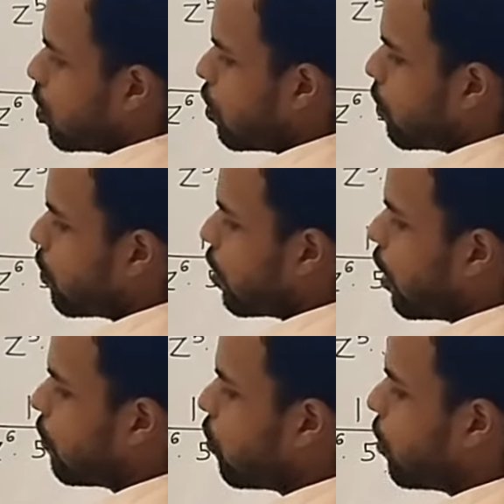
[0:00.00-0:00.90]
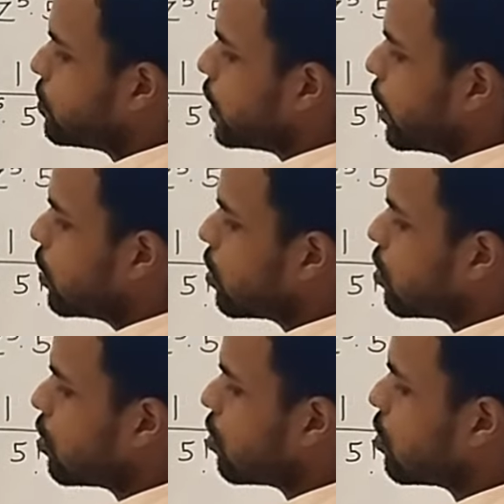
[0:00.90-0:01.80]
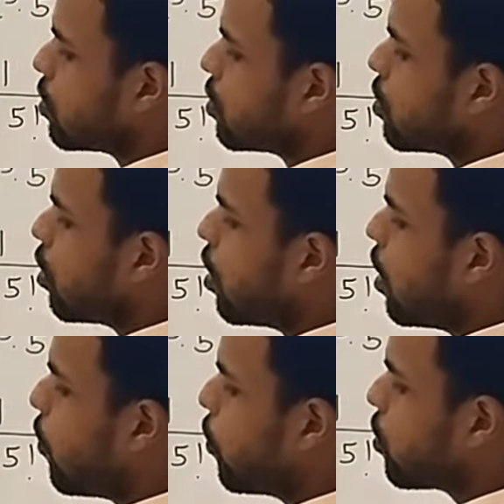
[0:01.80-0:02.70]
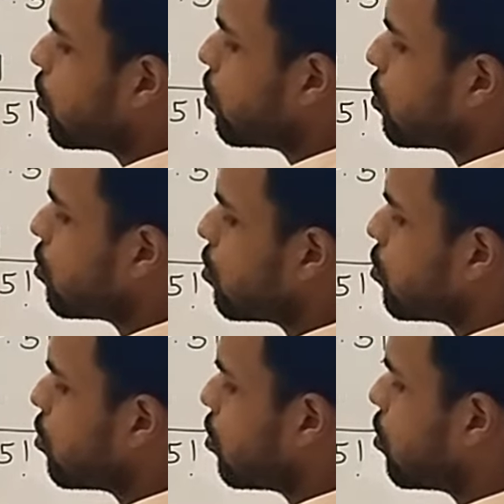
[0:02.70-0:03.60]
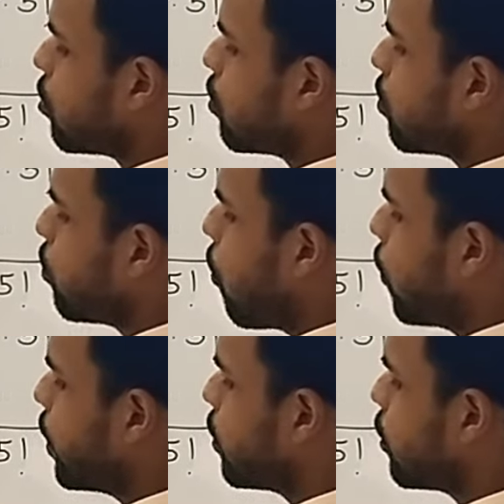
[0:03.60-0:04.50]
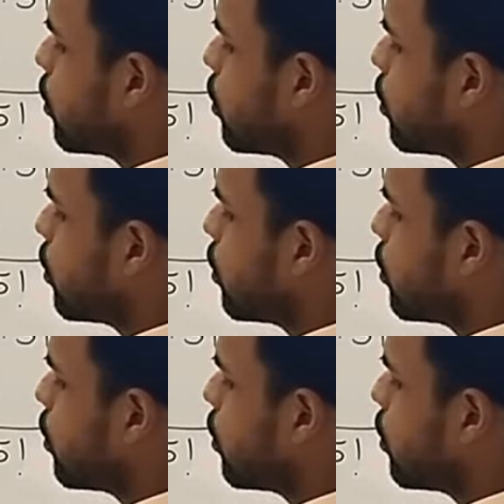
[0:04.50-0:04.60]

of f of z about point